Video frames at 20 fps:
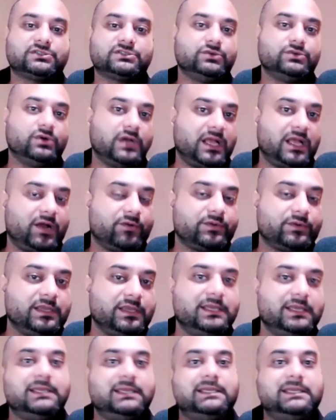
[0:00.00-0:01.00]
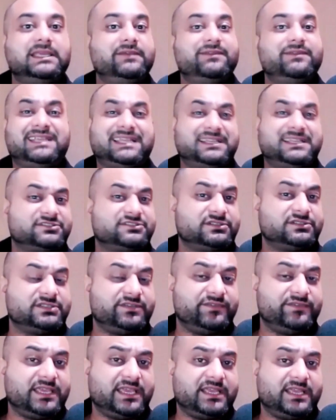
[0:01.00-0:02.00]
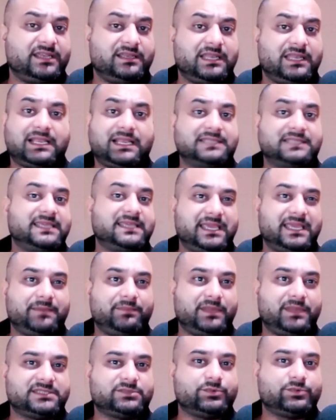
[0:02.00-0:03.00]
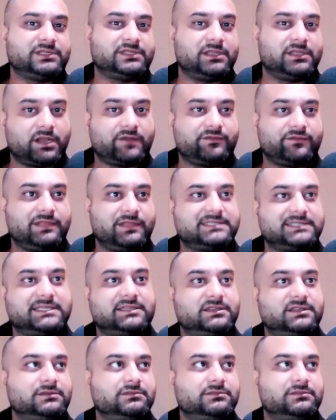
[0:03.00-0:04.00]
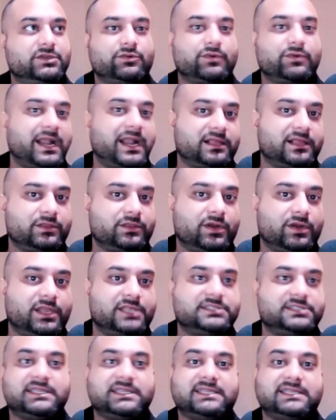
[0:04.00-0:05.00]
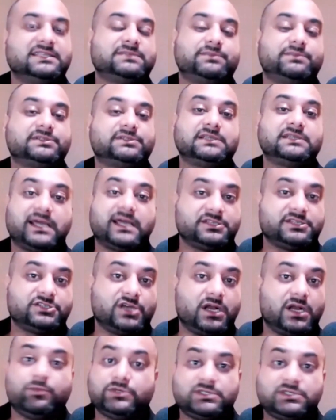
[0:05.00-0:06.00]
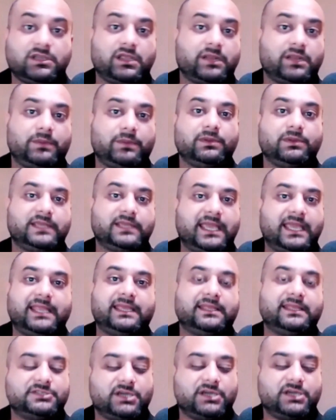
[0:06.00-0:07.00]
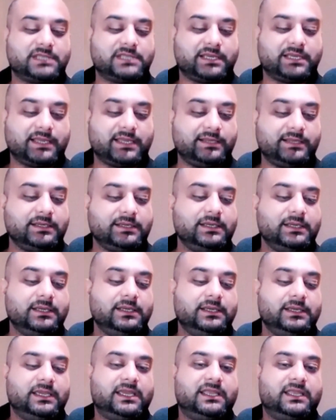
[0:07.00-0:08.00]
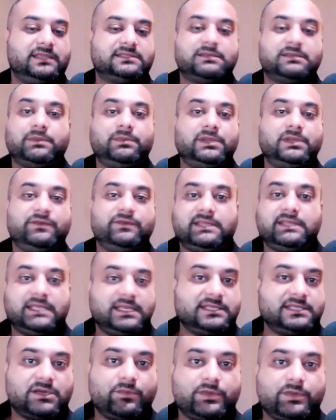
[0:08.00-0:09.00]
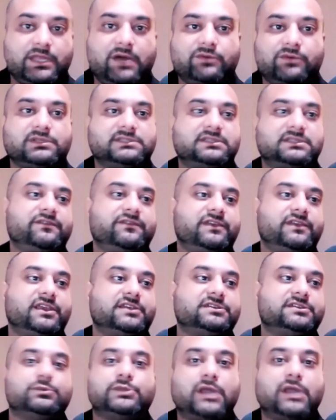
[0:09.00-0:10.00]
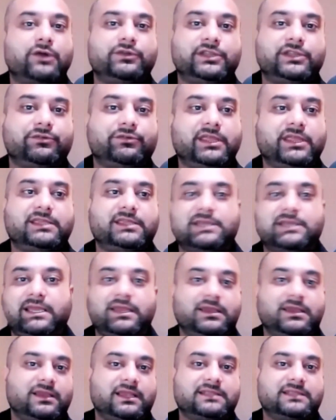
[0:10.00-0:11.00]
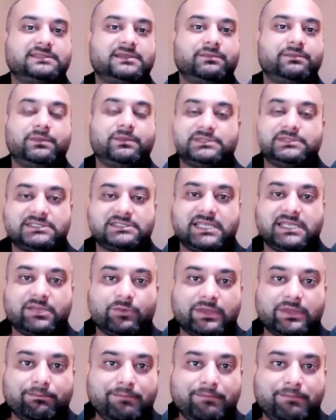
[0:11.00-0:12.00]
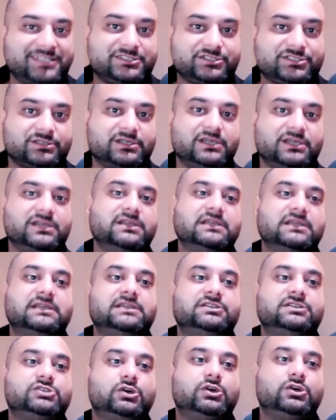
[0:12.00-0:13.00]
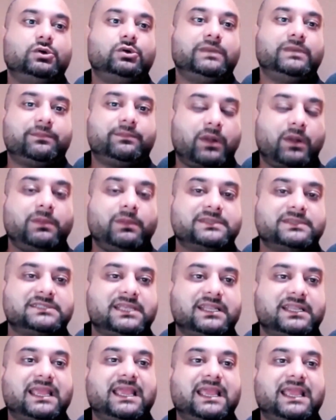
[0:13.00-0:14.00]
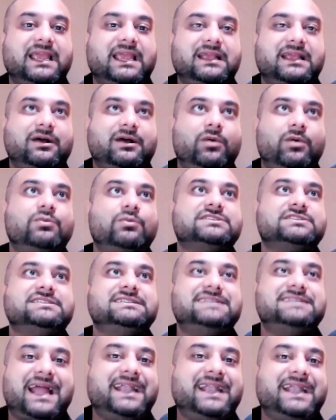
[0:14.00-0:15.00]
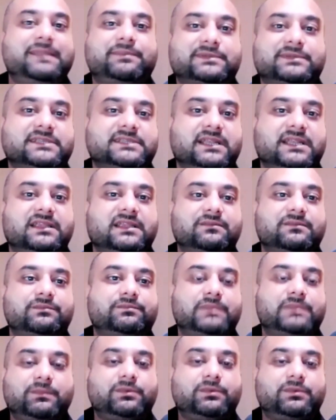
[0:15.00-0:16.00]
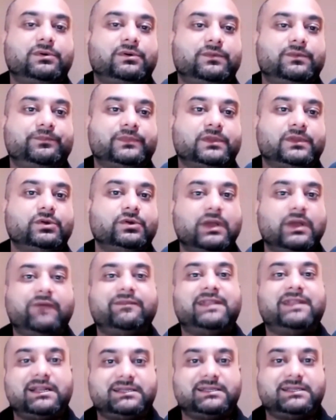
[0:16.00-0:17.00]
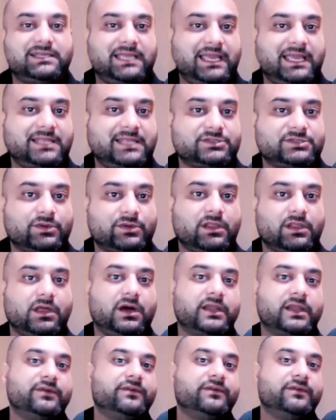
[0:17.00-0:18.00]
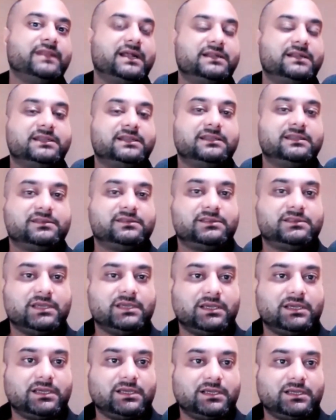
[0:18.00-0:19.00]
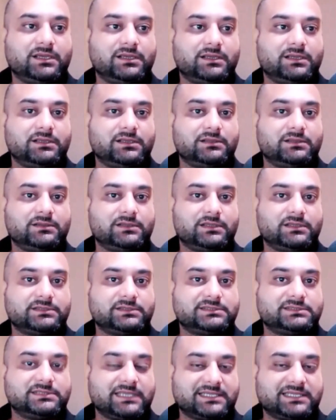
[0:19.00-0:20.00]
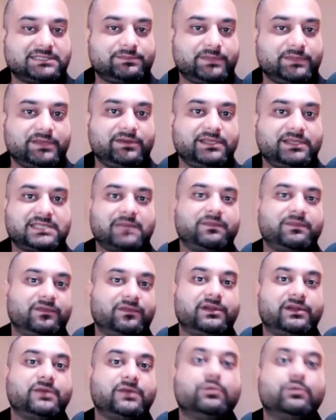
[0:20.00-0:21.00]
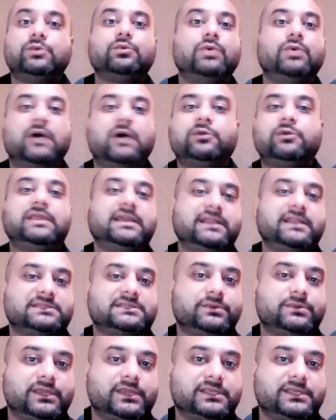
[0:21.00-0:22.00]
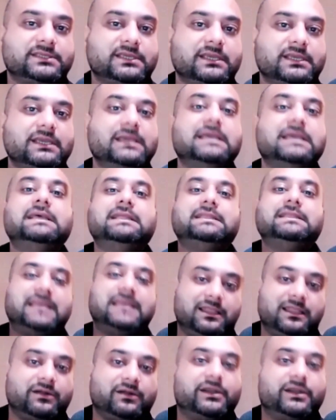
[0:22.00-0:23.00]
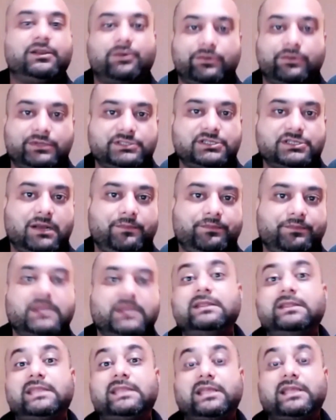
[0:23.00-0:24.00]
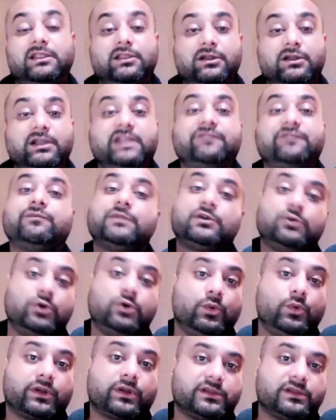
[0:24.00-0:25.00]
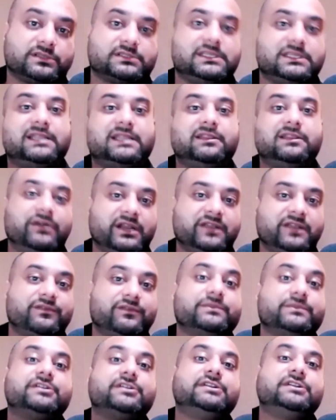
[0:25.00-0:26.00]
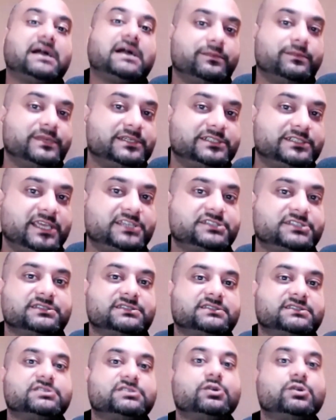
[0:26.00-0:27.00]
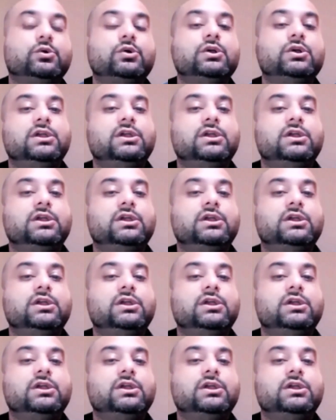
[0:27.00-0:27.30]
go out, even get a certificate, like let's say A+ with a lot of, let's say, theoretical knowledge, and this person got a job, which a lot of people can get jobs like that. And some people even get a job without certification, without degree, and some people just get it with mixture. So, but the problem is that almost 90% people who have not done hands-on a lot, who have not done experience type of learning, how do they get experience? They learn it on the job. They learn it from the coworkers. They learn it from their documentation. So